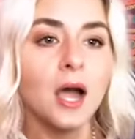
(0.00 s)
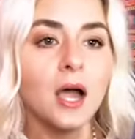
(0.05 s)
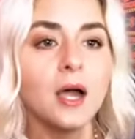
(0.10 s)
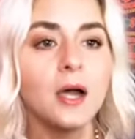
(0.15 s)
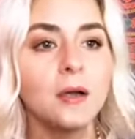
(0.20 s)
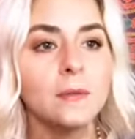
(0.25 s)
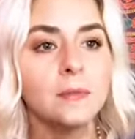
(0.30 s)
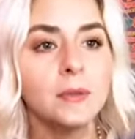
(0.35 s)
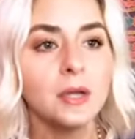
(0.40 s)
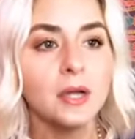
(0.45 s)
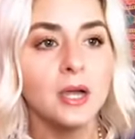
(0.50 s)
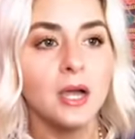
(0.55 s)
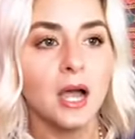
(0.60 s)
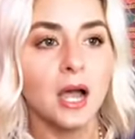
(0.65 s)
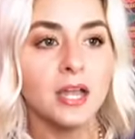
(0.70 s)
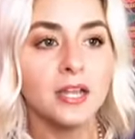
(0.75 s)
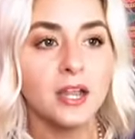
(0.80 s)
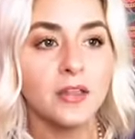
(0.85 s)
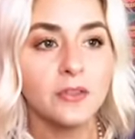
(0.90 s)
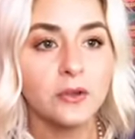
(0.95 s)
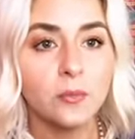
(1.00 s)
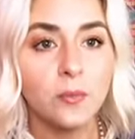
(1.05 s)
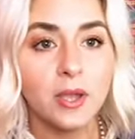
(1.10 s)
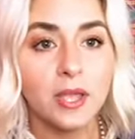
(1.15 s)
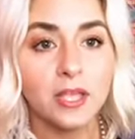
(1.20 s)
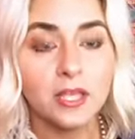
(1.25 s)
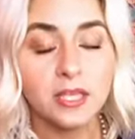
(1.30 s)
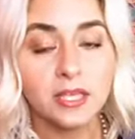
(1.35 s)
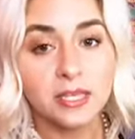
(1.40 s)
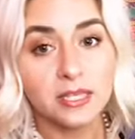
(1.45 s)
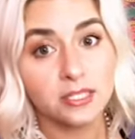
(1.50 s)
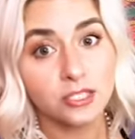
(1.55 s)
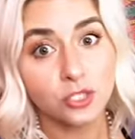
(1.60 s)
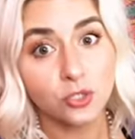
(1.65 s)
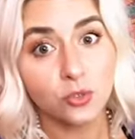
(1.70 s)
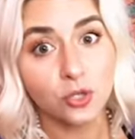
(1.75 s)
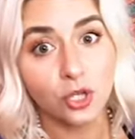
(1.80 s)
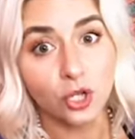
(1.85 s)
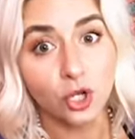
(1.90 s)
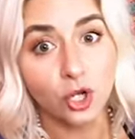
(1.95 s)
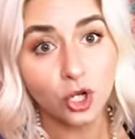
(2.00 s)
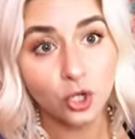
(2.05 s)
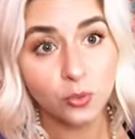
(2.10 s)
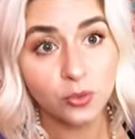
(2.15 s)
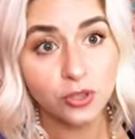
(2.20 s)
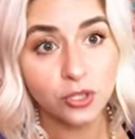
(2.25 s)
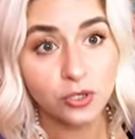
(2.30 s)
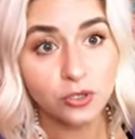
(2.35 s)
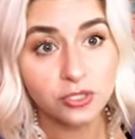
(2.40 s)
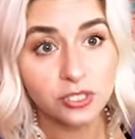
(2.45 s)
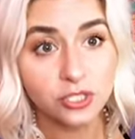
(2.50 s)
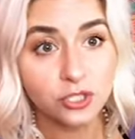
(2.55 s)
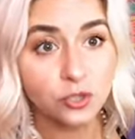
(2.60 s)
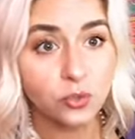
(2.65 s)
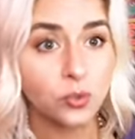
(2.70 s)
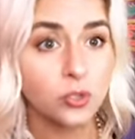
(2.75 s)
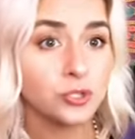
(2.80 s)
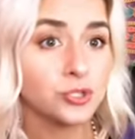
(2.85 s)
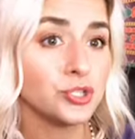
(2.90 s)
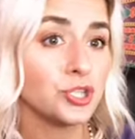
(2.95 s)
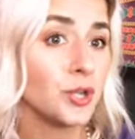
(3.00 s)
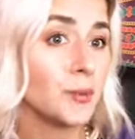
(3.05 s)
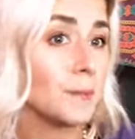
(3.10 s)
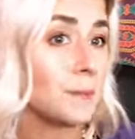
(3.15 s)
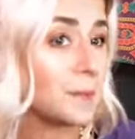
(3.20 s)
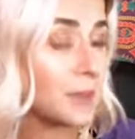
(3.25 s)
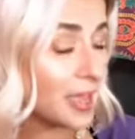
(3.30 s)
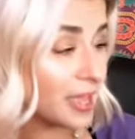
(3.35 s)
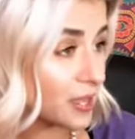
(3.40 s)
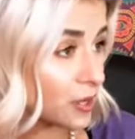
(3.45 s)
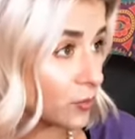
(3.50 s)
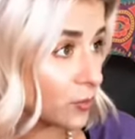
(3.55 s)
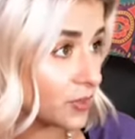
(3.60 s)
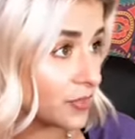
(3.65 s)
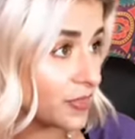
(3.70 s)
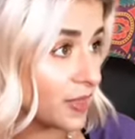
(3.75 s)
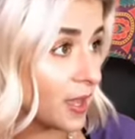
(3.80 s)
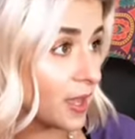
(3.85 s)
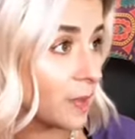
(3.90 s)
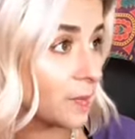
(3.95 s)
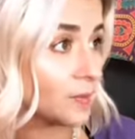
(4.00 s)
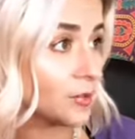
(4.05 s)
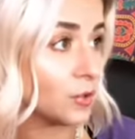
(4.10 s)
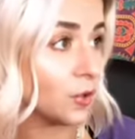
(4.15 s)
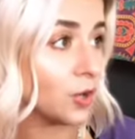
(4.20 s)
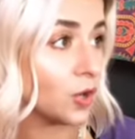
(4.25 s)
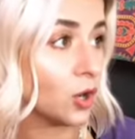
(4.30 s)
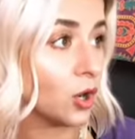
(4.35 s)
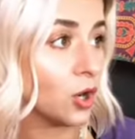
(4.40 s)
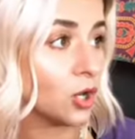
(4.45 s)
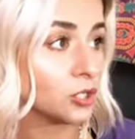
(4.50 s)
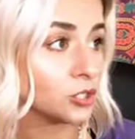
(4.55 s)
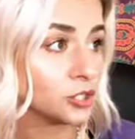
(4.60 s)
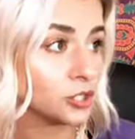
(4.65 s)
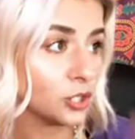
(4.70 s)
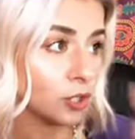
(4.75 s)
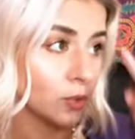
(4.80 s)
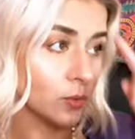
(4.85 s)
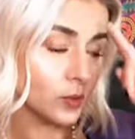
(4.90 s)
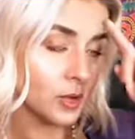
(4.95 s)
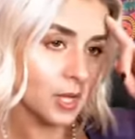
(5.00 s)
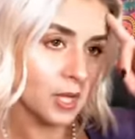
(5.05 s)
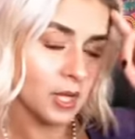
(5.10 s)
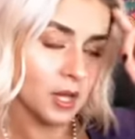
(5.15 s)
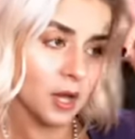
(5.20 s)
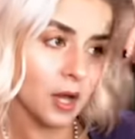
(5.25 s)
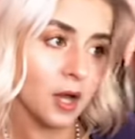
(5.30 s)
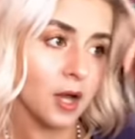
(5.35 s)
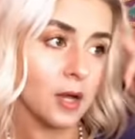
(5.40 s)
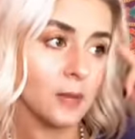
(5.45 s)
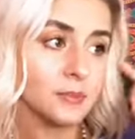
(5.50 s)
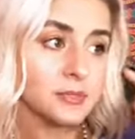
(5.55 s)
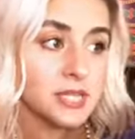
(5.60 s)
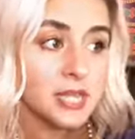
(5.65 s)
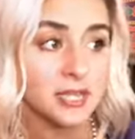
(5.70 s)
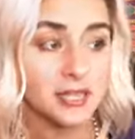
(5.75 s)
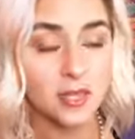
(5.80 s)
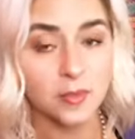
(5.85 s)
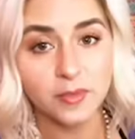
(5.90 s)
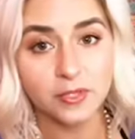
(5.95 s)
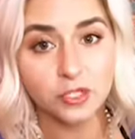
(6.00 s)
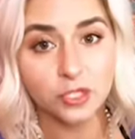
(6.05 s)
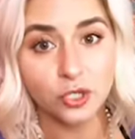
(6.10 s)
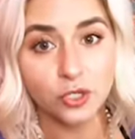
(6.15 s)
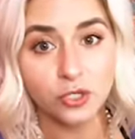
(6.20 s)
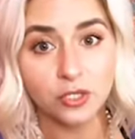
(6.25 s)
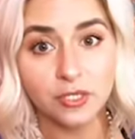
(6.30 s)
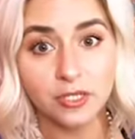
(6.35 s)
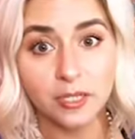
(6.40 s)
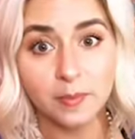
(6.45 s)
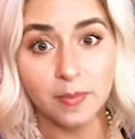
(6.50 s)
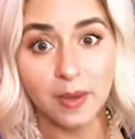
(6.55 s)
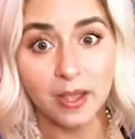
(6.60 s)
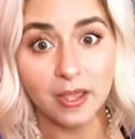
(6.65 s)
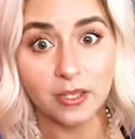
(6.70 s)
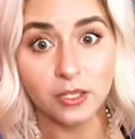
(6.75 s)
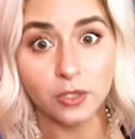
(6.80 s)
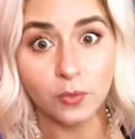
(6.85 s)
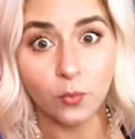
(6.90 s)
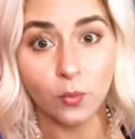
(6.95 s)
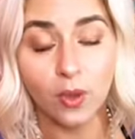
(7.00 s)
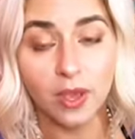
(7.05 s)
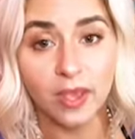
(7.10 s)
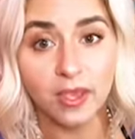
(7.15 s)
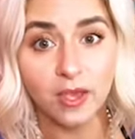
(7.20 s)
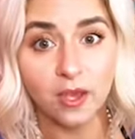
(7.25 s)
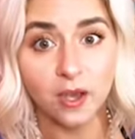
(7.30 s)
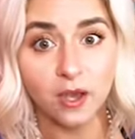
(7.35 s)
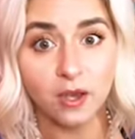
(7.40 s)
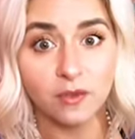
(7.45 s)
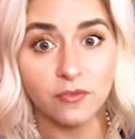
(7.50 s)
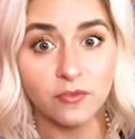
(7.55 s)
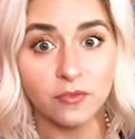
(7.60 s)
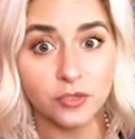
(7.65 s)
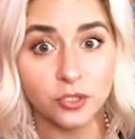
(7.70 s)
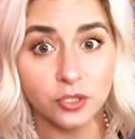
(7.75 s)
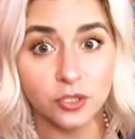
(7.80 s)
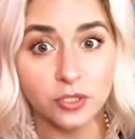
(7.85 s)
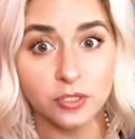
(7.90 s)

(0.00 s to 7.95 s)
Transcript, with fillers: Um, another way is you can cook with your essential oils, you can bake with them, you can also um, take them internally by way of